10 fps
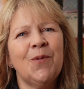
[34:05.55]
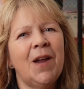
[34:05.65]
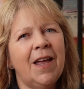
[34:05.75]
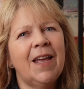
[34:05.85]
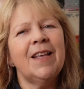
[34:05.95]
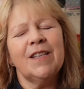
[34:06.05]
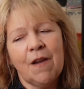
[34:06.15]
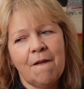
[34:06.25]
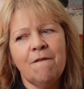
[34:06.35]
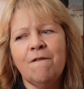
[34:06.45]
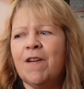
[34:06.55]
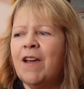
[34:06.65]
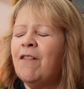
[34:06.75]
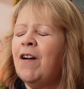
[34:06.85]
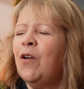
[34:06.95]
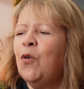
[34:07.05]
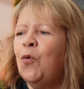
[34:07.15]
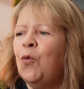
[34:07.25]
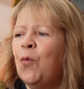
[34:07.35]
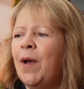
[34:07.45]
where it's Fair Isle
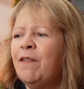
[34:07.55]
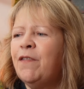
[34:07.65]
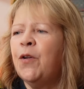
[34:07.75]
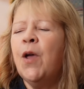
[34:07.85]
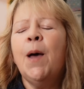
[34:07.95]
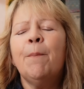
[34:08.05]
all the way through.